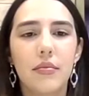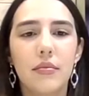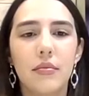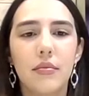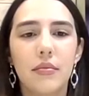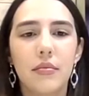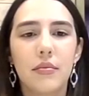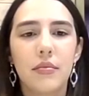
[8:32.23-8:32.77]

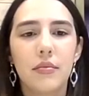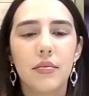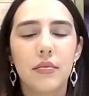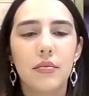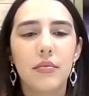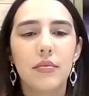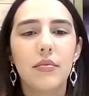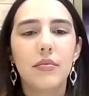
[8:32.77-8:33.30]

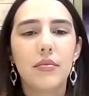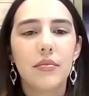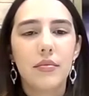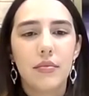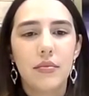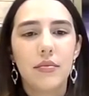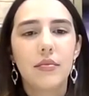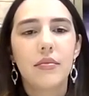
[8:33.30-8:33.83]

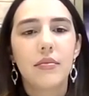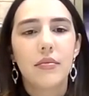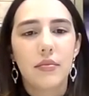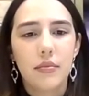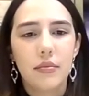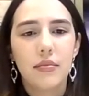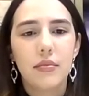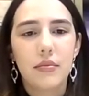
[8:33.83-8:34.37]

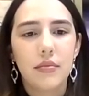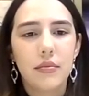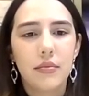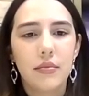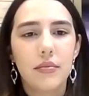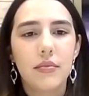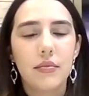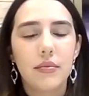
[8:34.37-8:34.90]

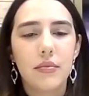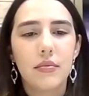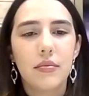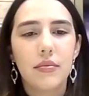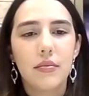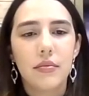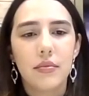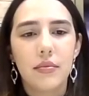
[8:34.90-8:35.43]

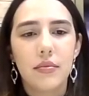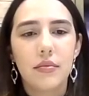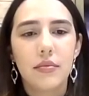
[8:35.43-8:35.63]
No words are spoken by the person on screen.